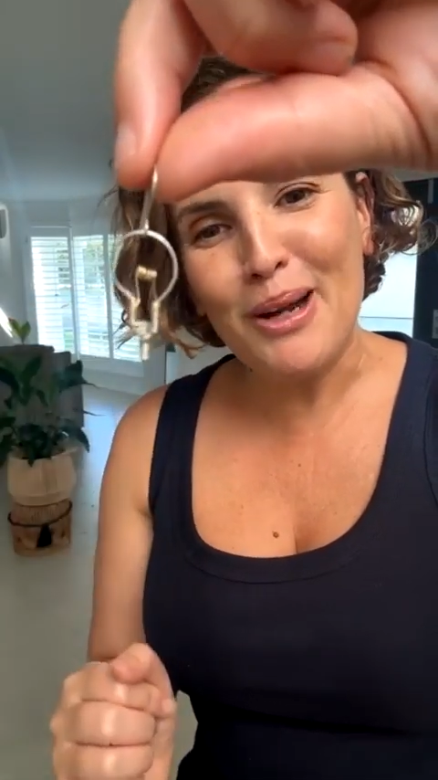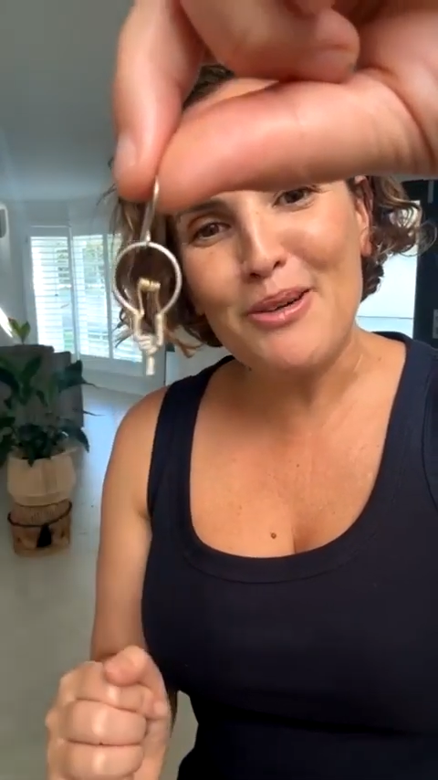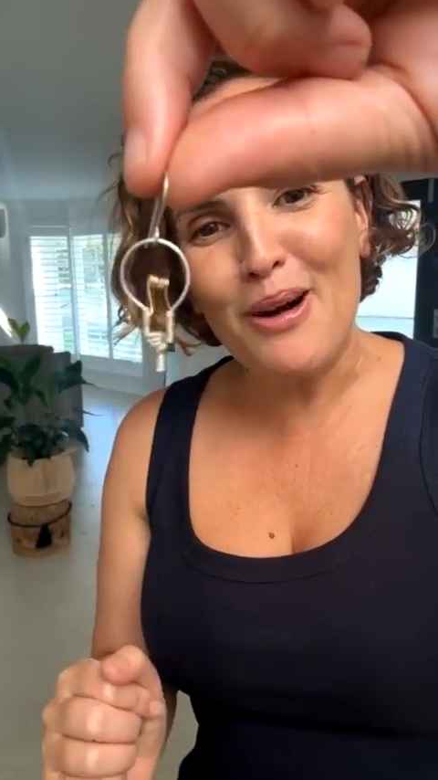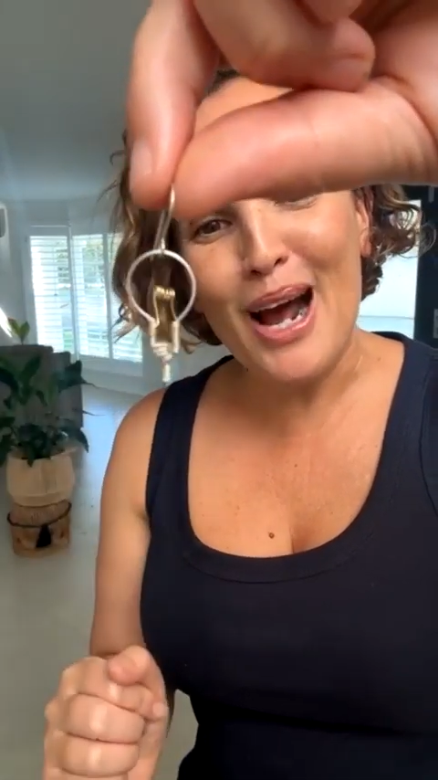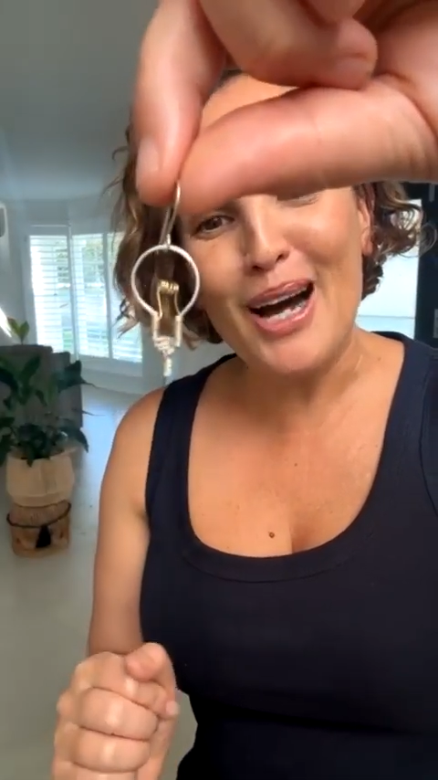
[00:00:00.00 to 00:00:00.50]

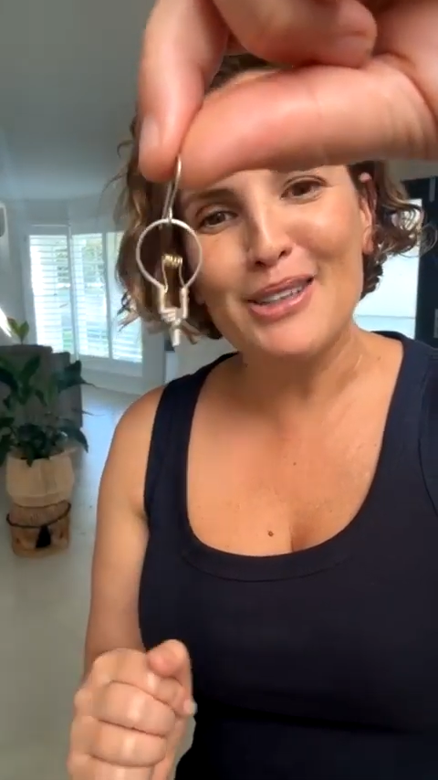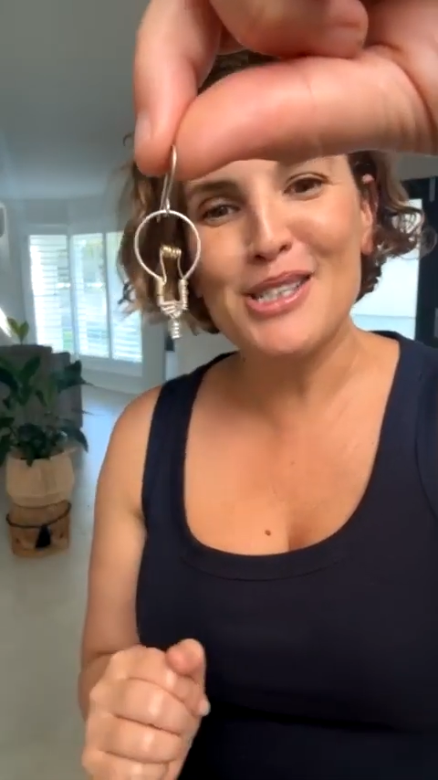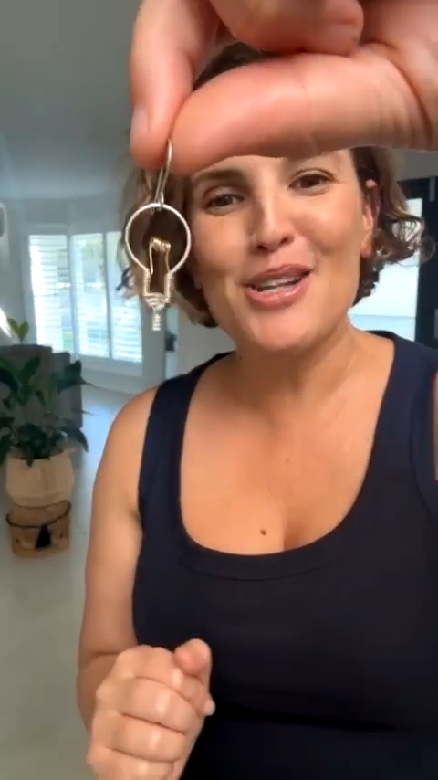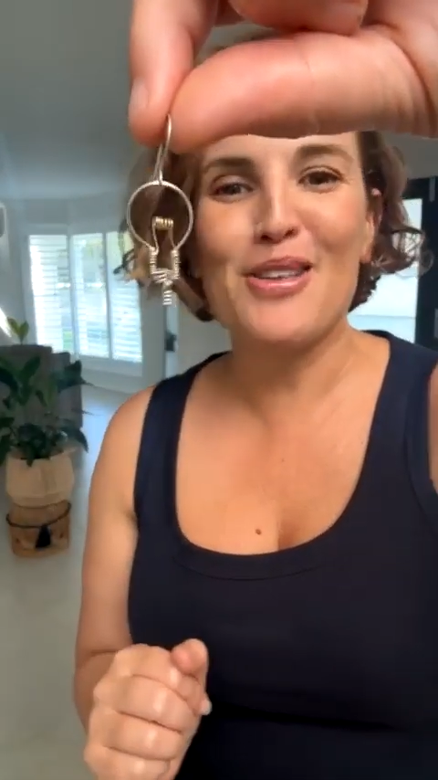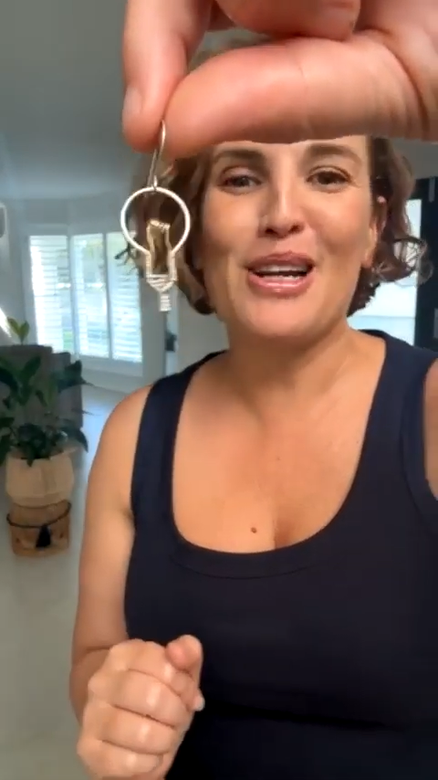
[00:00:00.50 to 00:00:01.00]
around
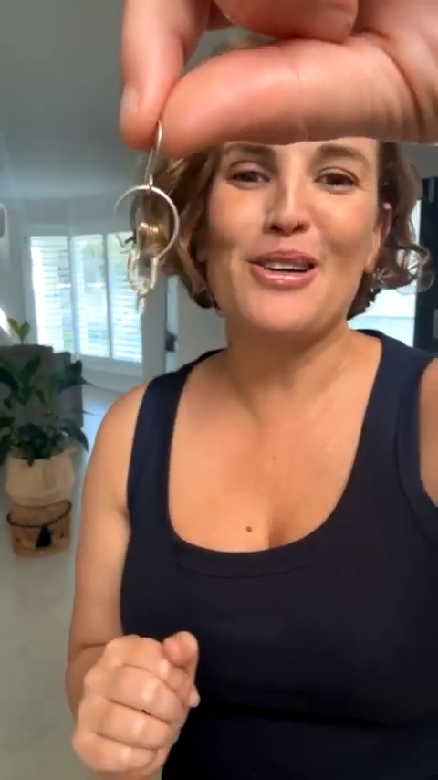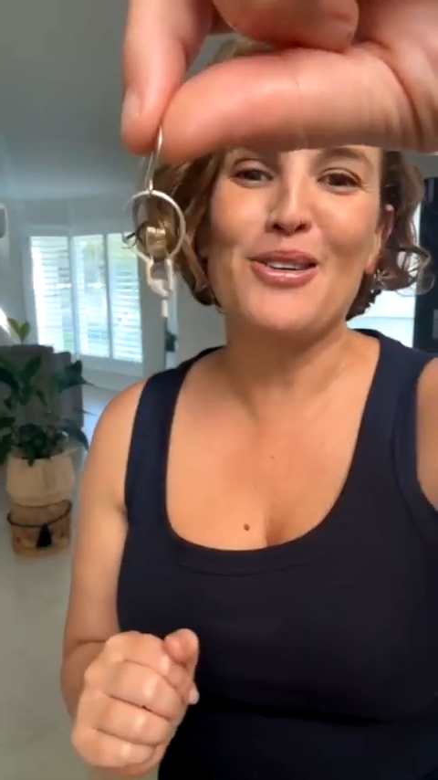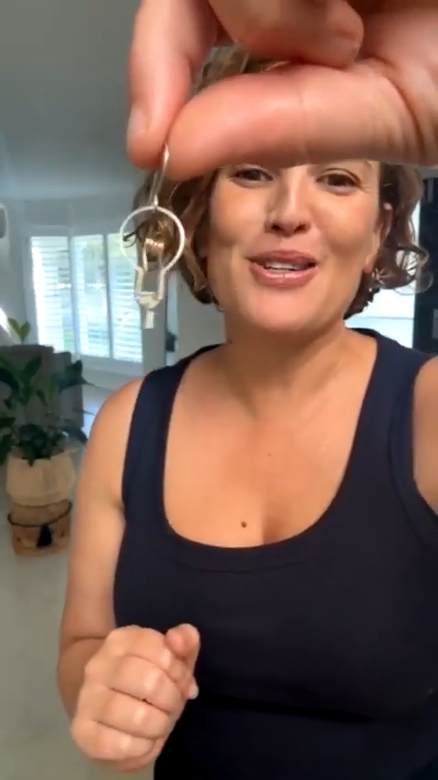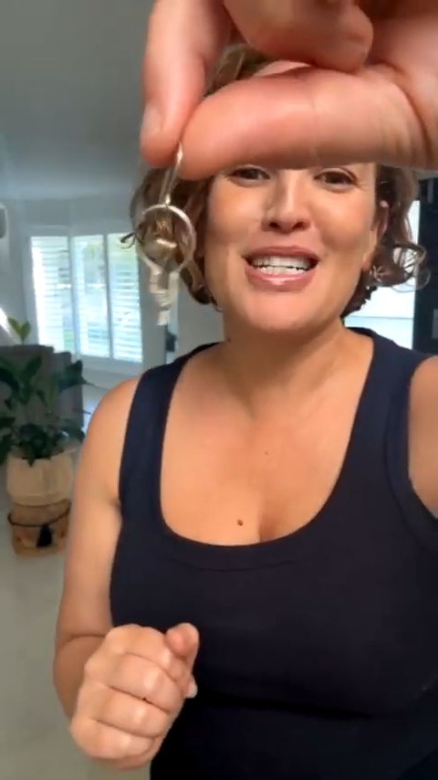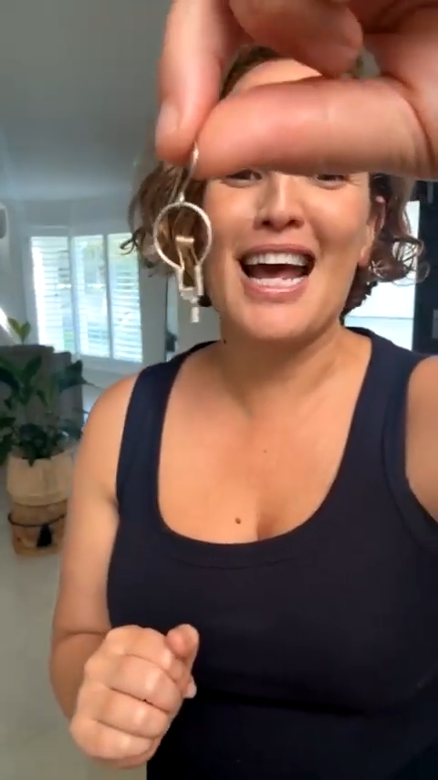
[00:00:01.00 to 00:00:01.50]
so that it
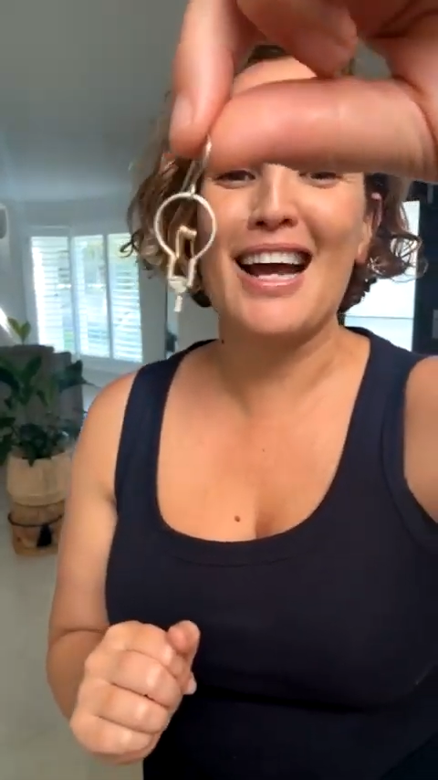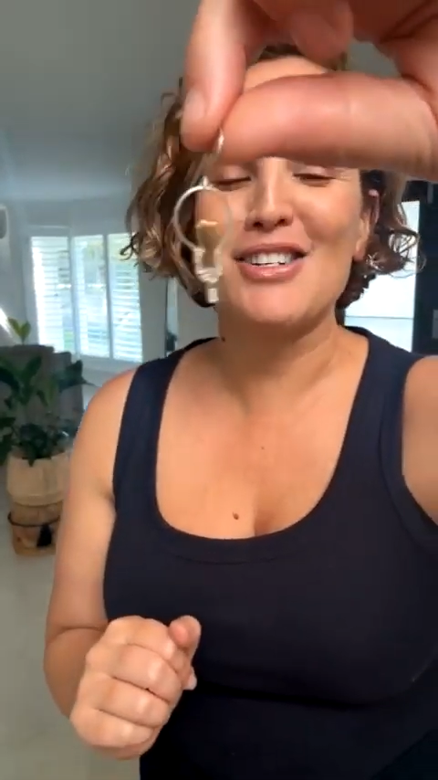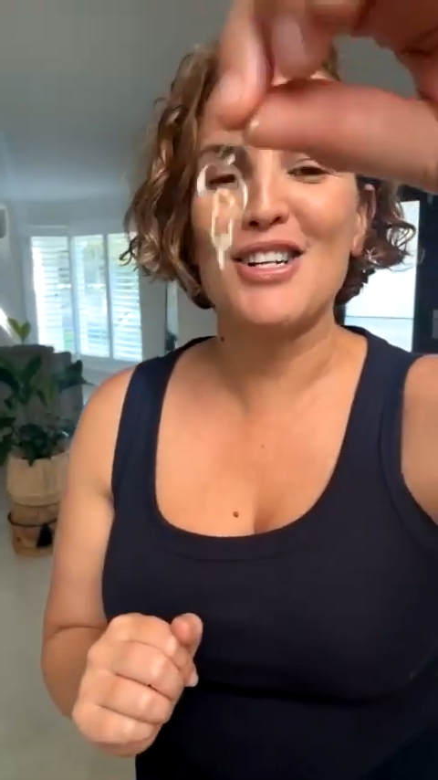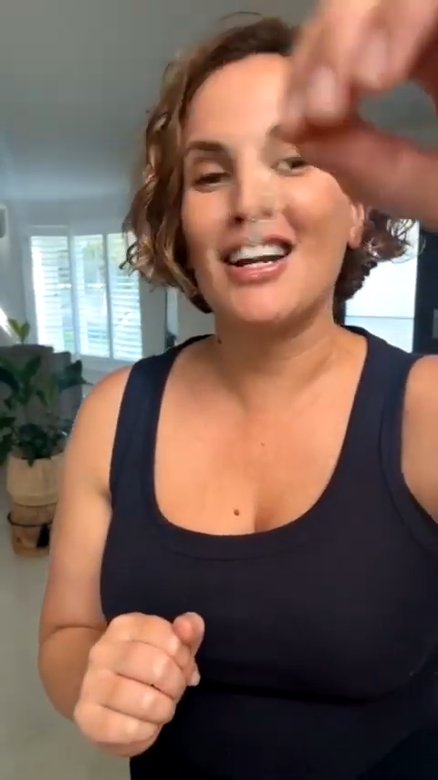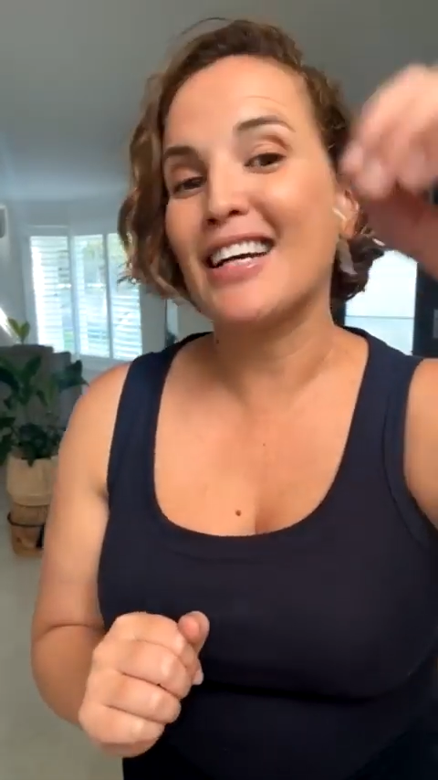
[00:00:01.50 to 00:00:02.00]
looks
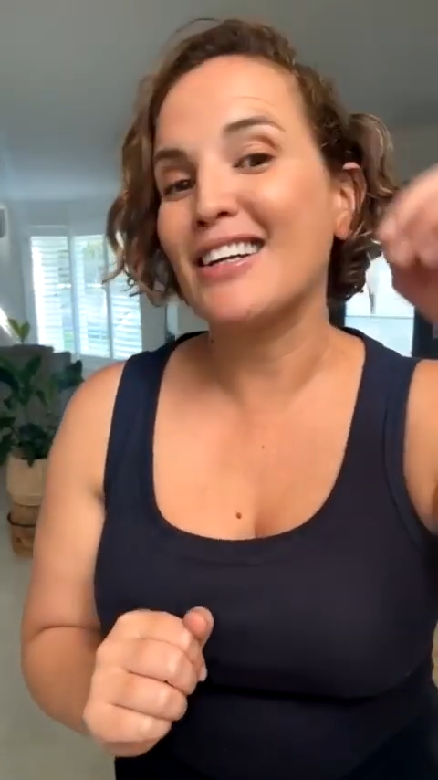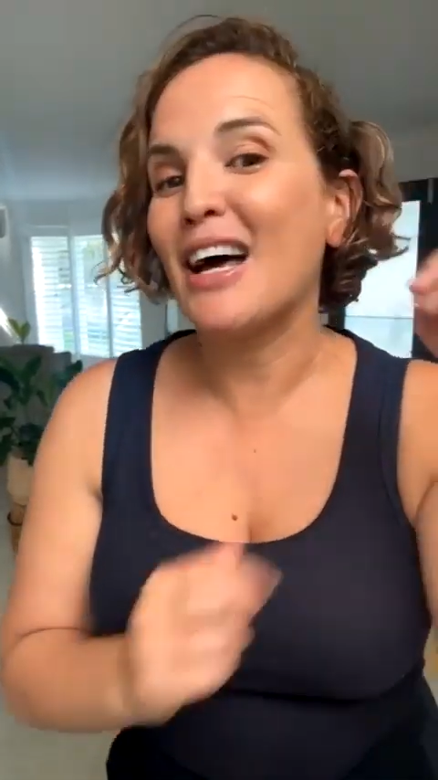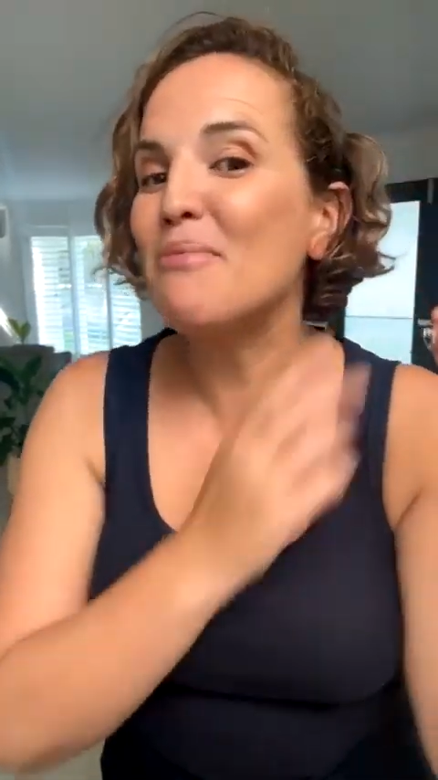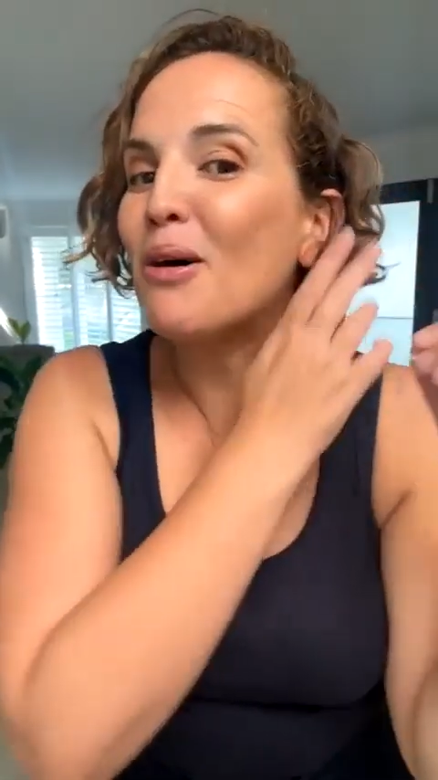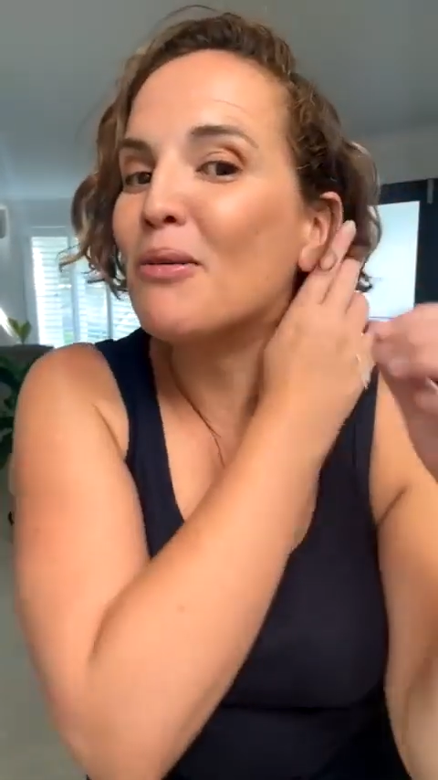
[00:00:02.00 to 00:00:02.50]
actually like a
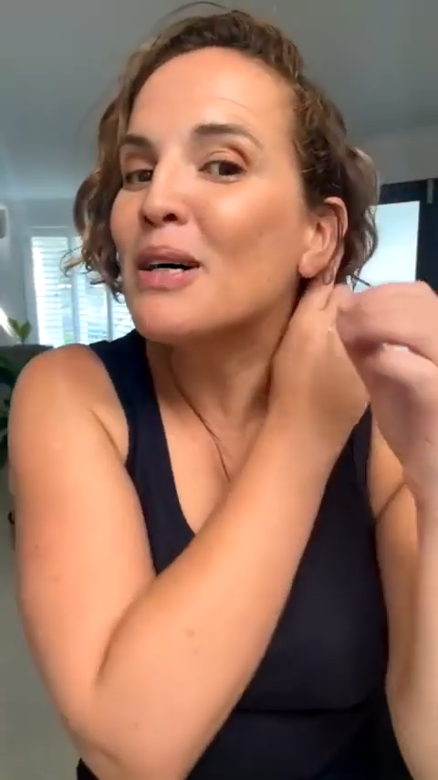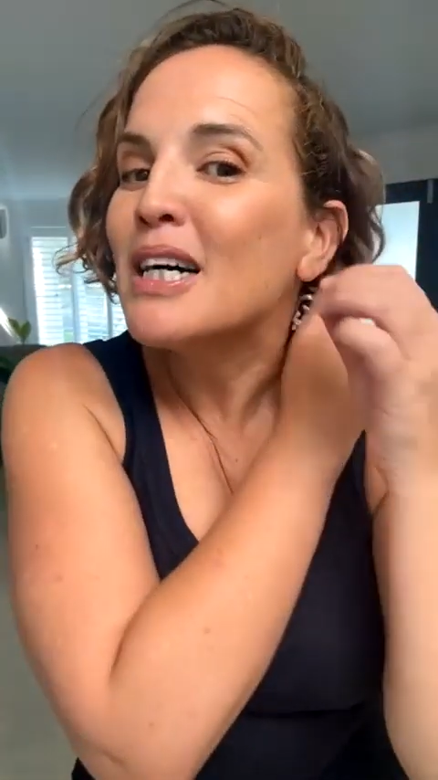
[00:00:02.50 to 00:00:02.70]
light bulb.